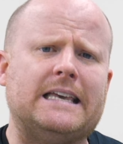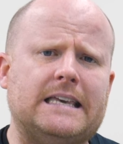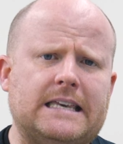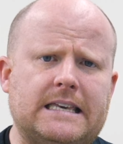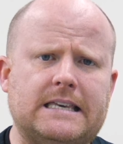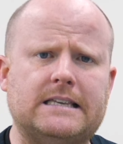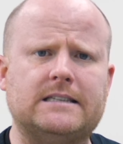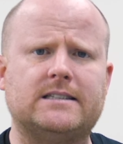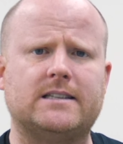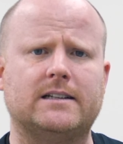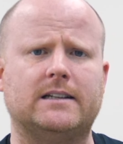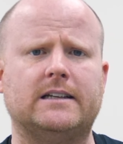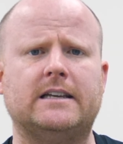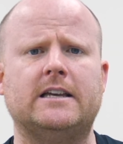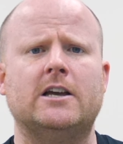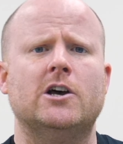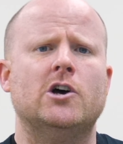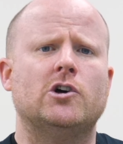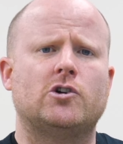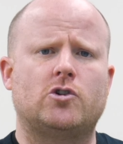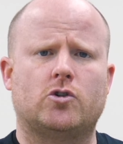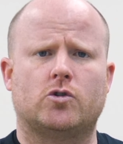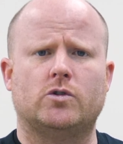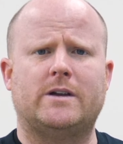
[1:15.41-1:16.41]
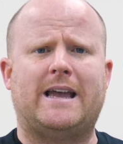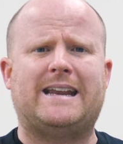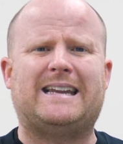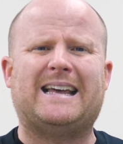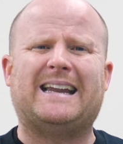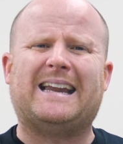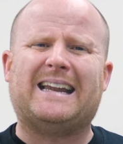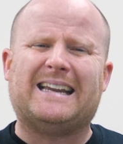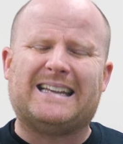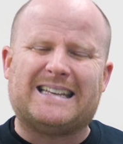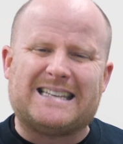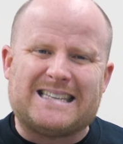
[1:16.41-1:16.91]
easily create an
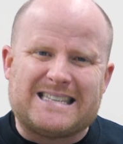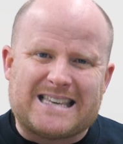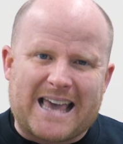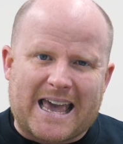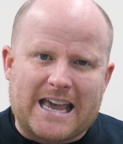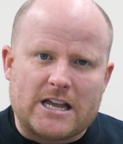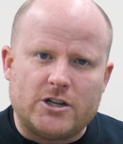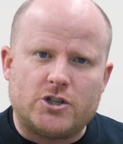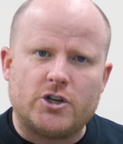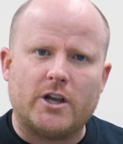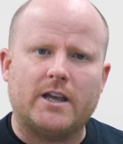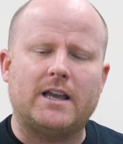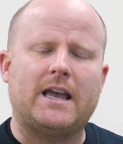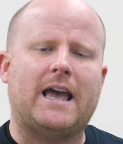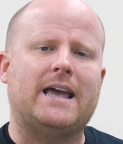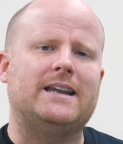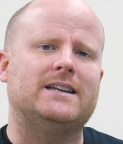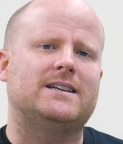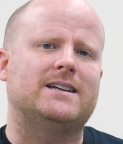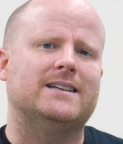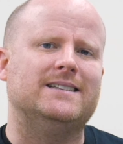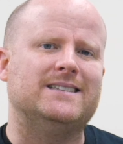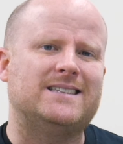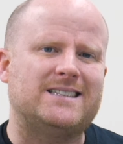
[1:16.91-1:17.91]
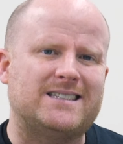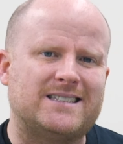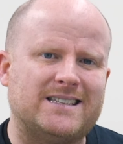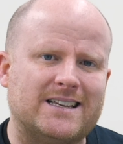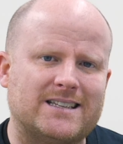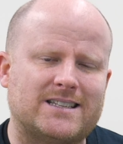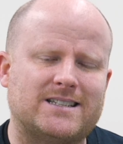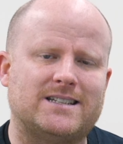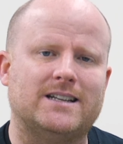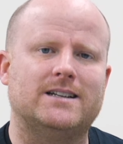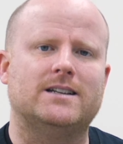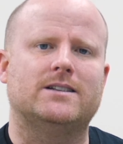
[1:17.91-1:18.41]
engaging and
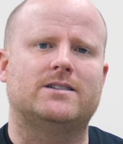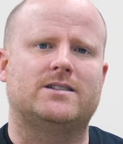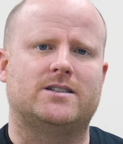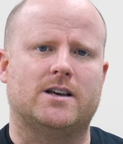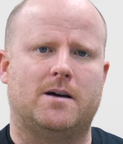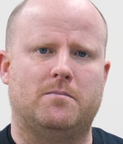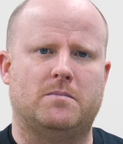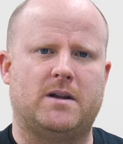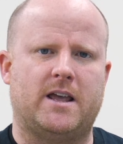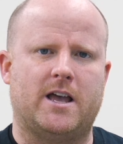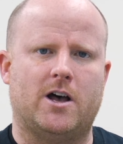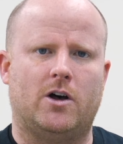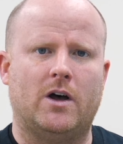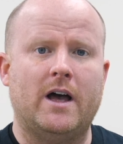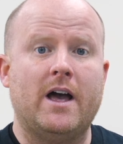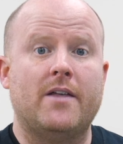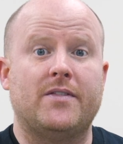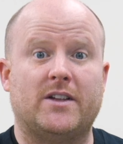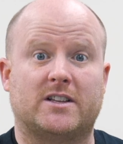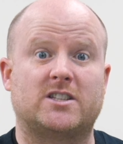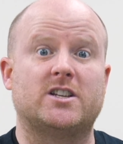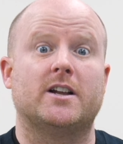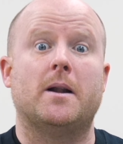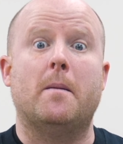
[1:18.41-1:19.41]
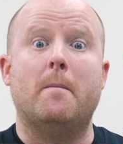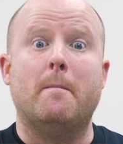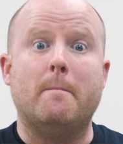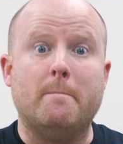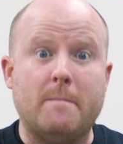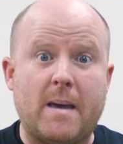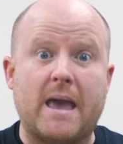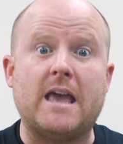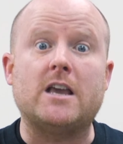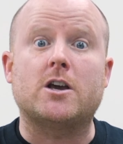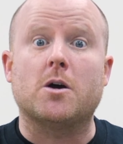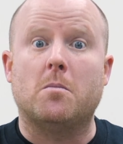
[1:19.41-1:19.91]
consistent thumbnail that's gonna
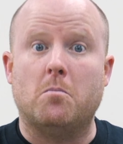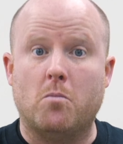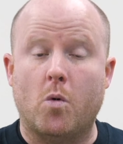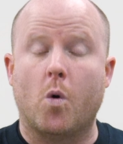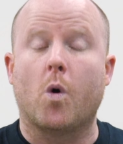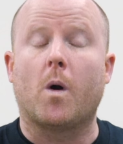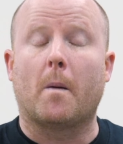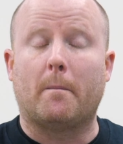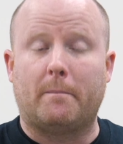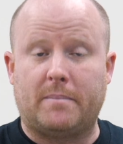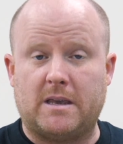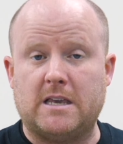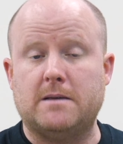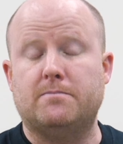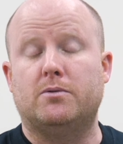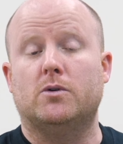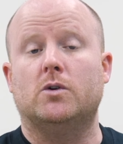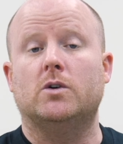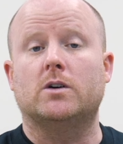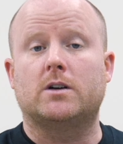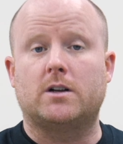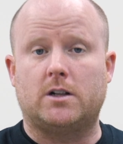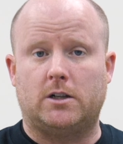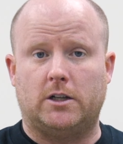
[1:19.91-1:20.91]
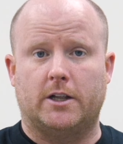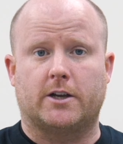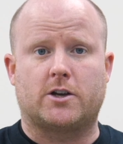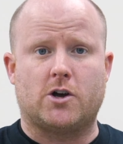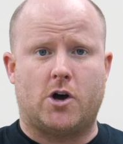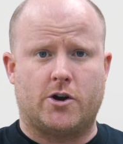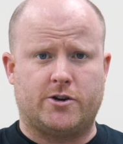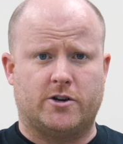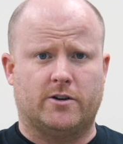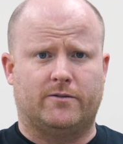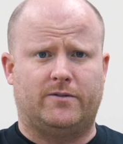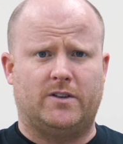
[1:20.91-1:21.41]
make more people click
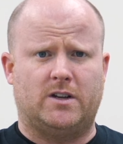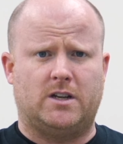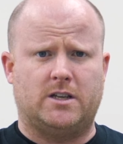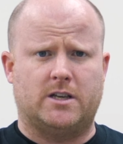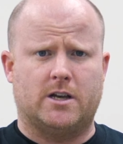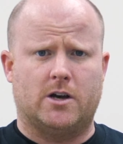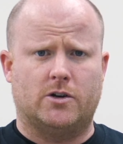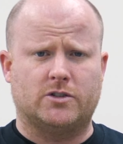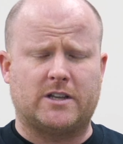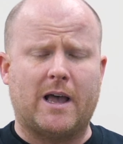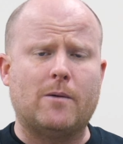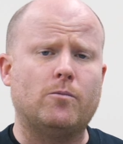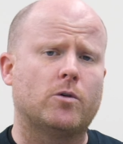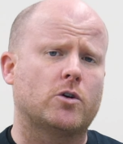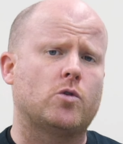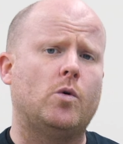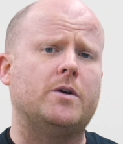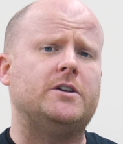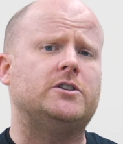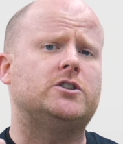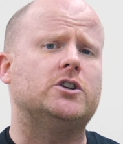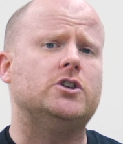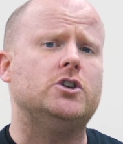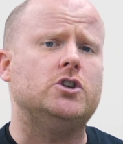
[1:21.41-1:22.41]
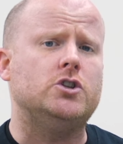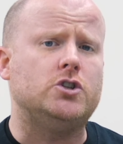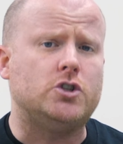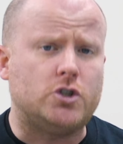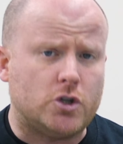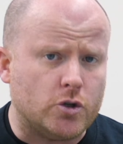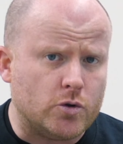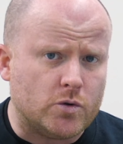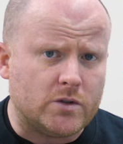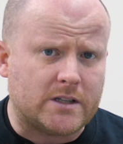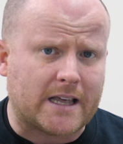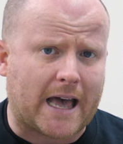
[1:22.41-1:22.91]
on your videos. And we're going to
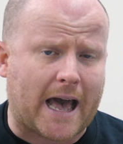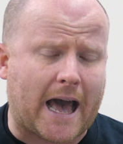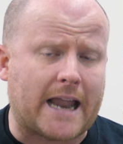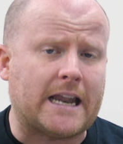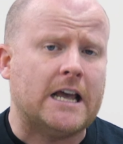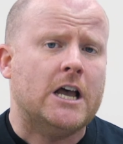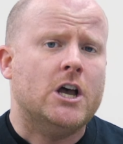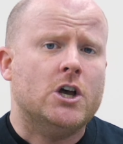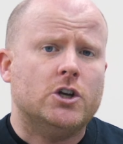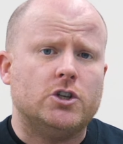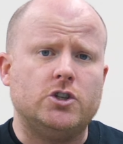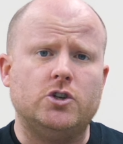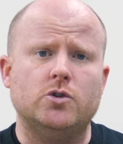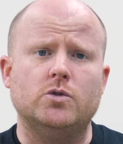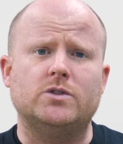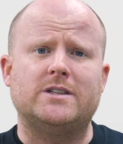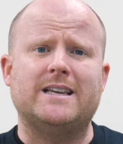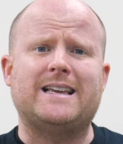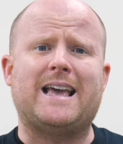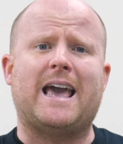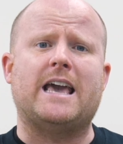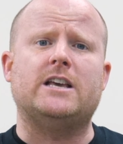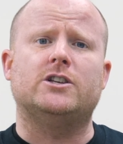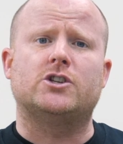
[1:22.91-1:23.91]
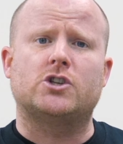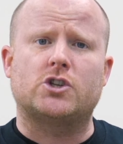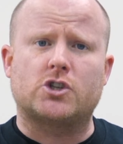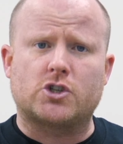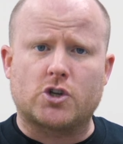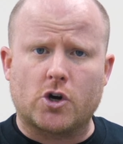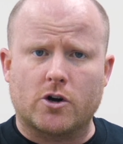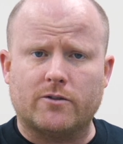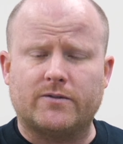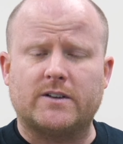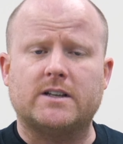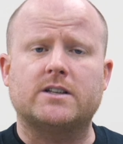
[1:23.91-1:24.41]
do that using a
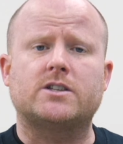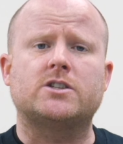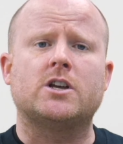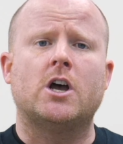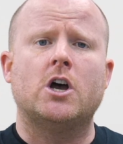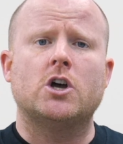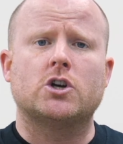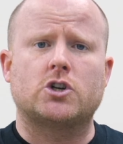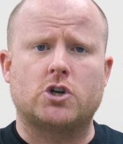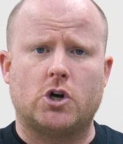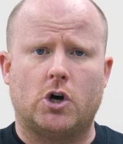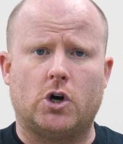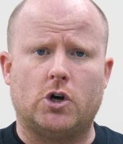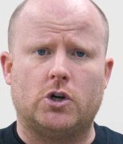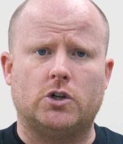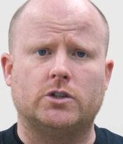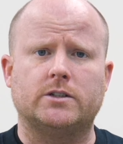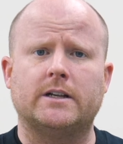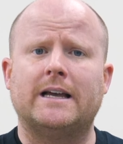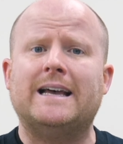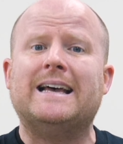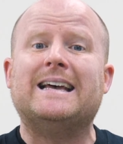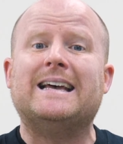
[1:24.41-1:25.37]
service called